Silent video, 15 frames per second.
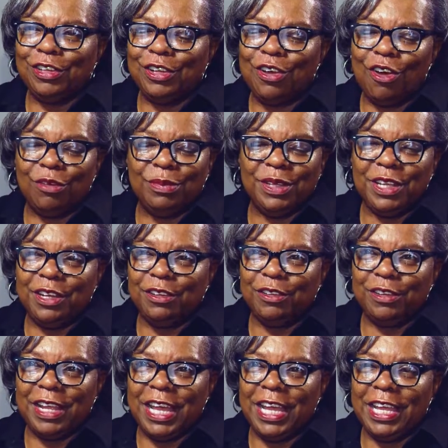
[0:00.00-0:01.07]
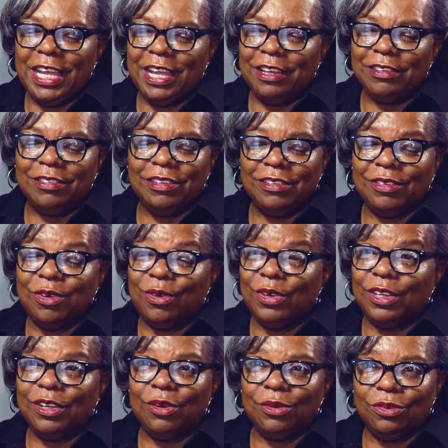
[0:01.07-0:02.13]
she called me the other day and she's going
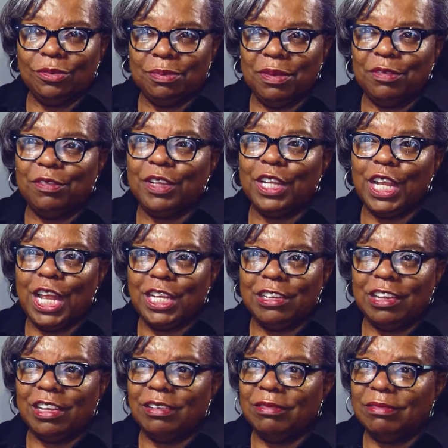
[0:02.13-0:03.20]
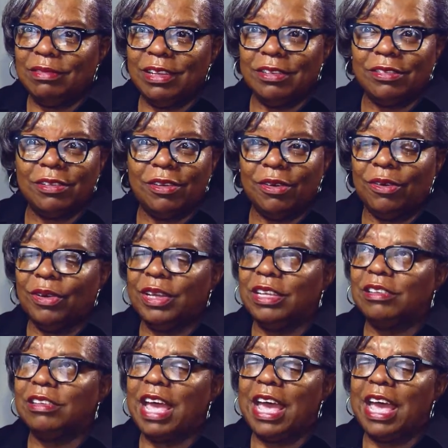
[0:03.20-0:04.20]
to Goldsmith in London. This girl is